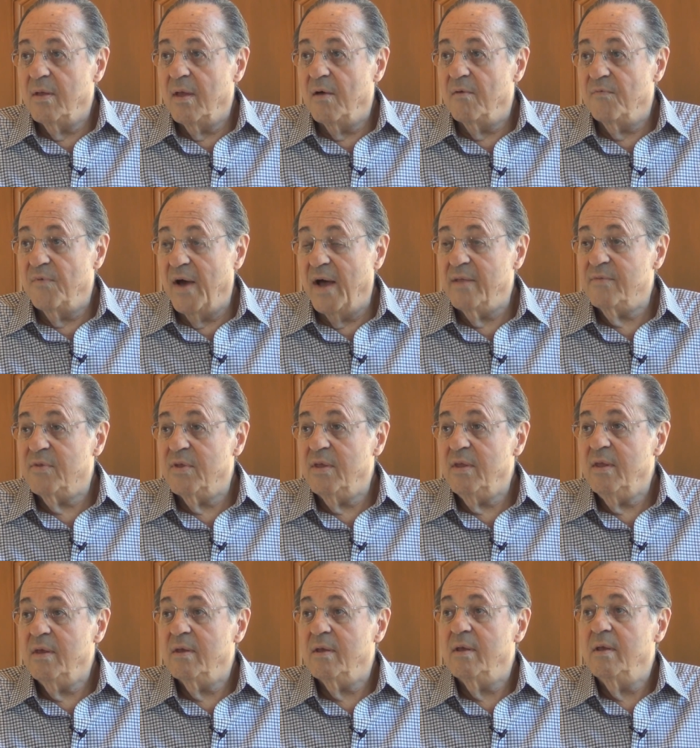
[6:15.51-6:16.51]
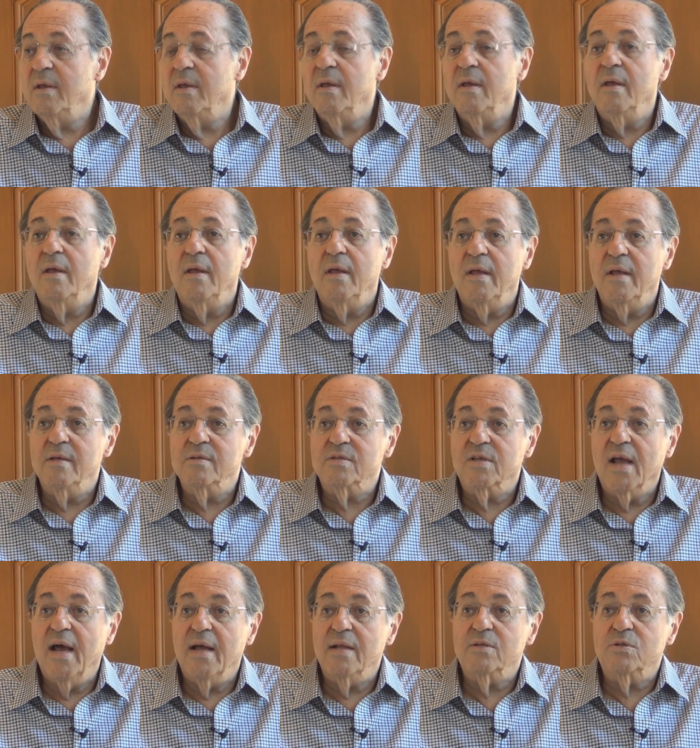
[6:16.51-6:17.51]
Avanti has
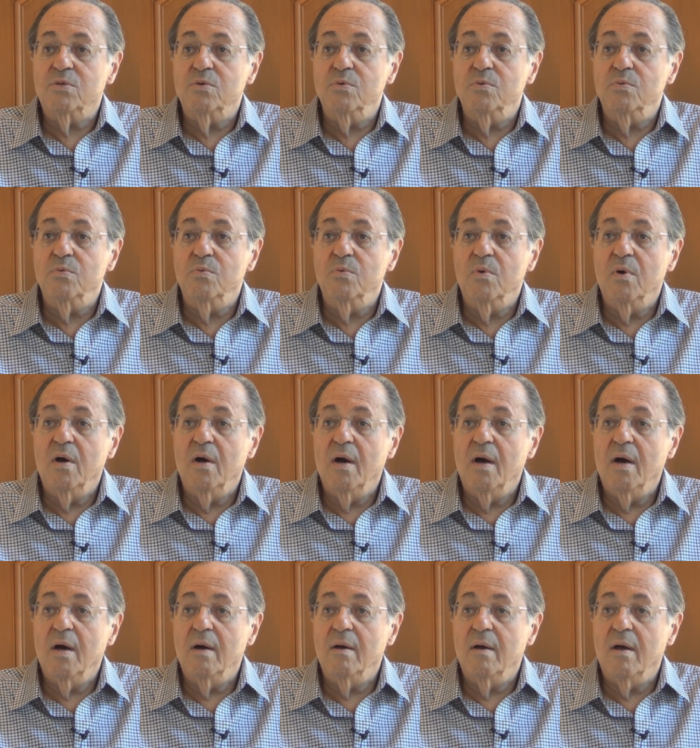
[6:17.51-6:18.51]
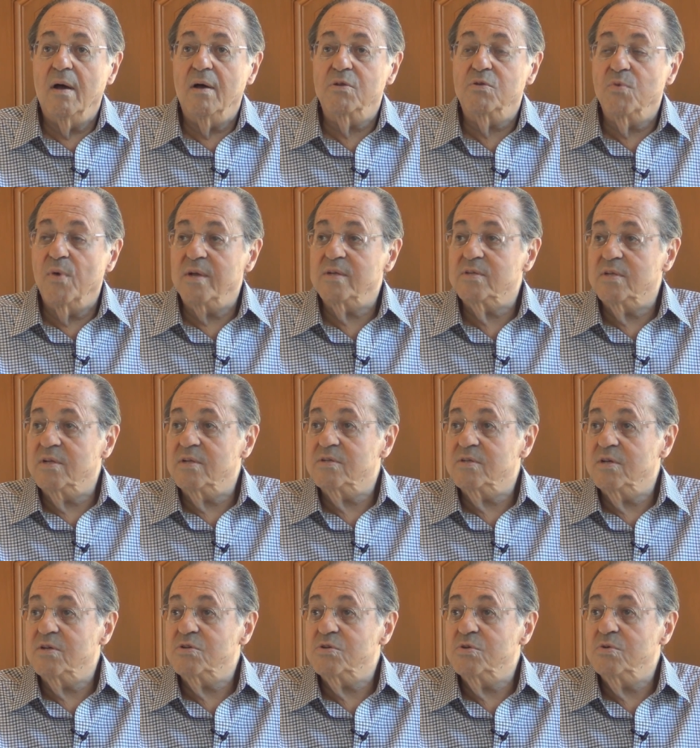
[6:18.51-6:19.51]
got to uh, address
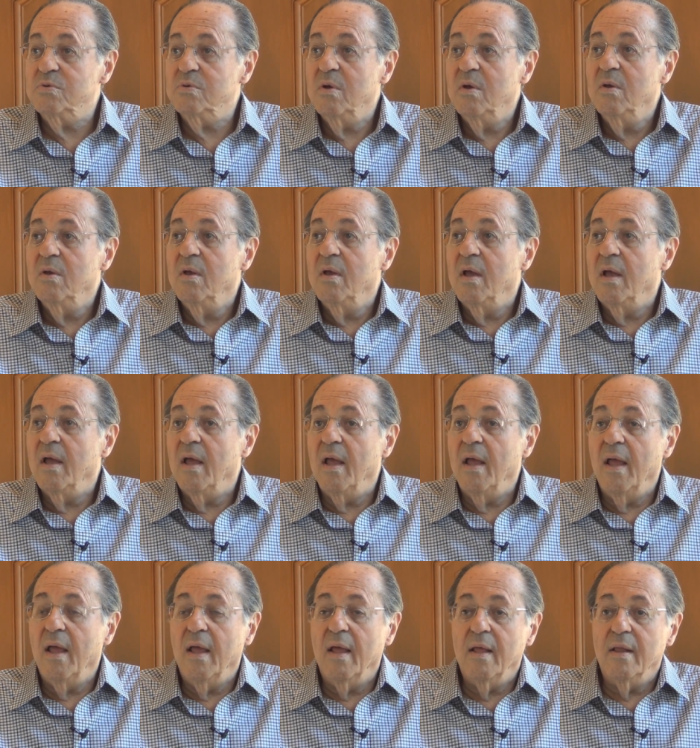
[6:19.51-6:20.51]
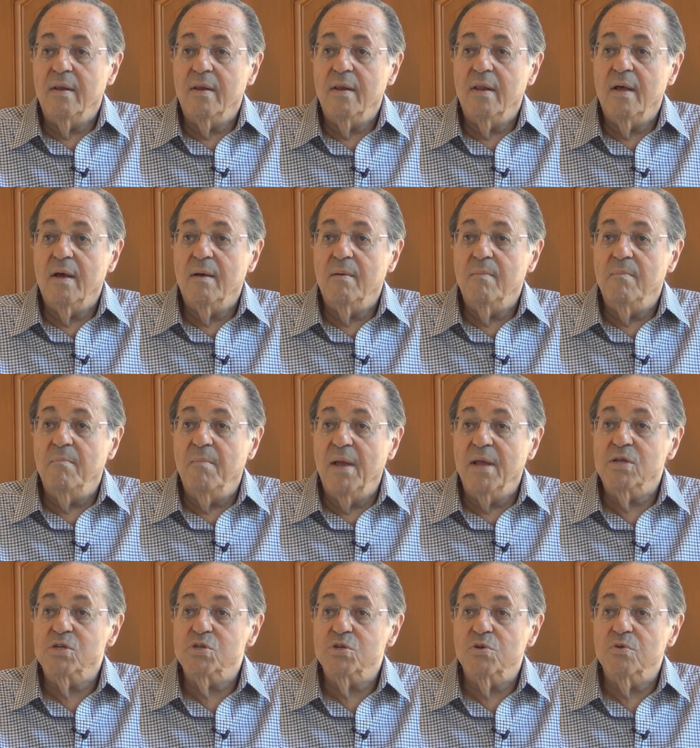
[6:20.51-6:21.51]
this issue and uh,
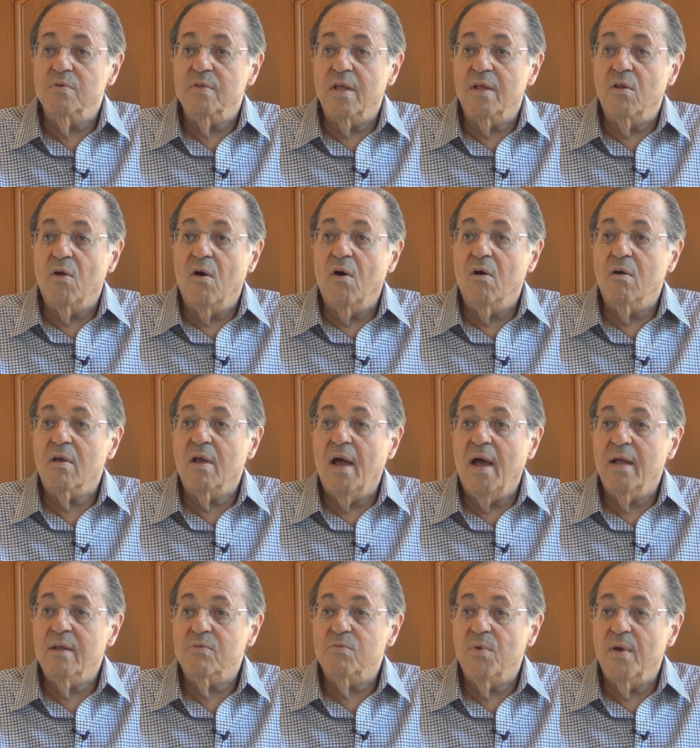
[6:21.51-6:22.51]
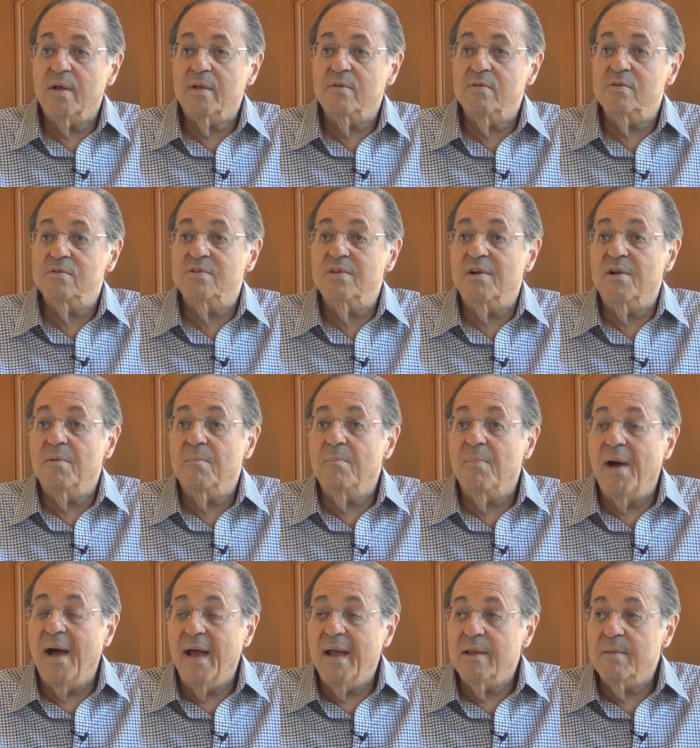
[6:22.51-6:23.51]
make sure that all contractors that are
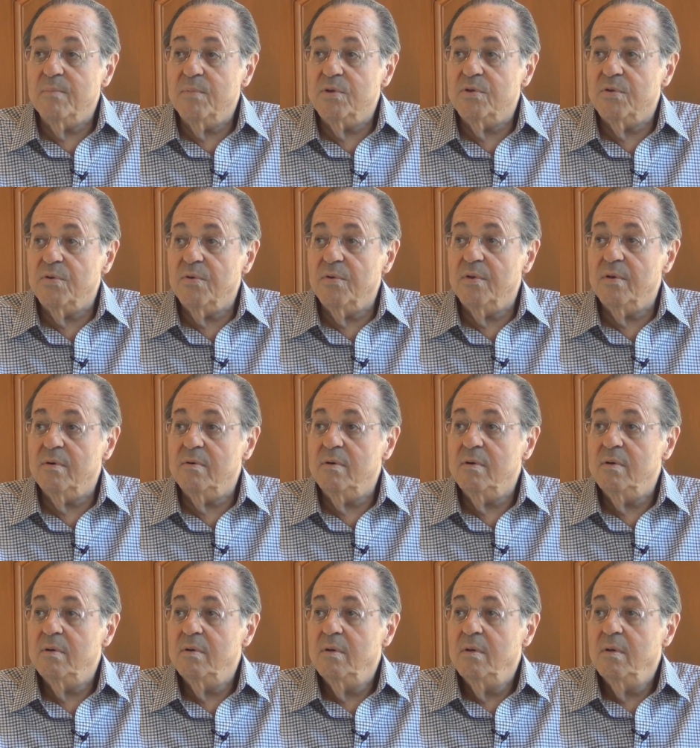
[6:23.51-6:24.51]
buying material